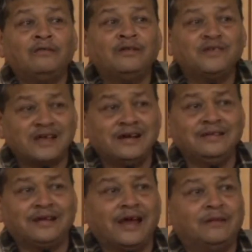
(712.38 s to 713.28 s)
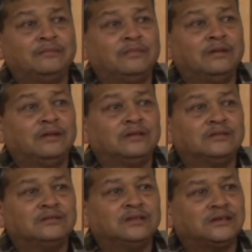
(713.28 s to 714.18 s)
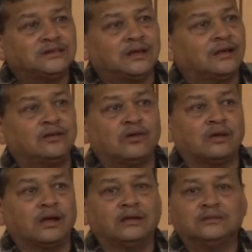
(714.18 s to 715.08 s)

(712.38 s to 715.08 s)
When we sat in the cab, I just started talking,